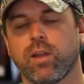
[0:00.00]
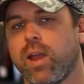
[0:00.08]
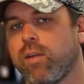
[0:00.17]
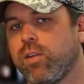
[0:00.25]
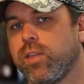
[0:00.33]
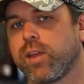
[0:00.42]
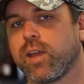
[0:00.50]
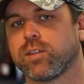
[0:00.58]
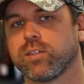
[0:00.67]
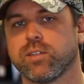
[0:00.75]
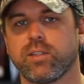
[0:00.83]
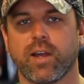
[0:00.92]
everything
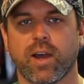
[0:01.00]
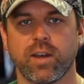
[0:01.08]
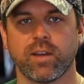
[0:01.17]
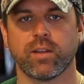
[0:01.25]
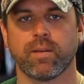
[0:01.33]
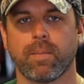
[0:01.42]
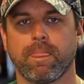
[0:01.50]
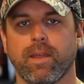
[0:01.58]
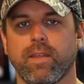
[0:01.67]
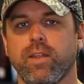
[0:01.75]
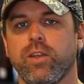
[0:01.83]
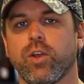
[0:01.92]
else is done,
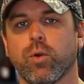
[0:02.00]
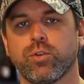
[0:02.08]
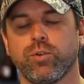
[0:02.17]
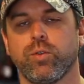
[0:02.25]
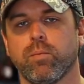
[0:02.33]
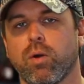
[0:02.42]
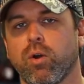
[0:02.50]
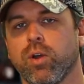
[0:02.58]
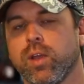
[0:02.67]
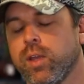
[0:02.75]
and then you go shoot the bow.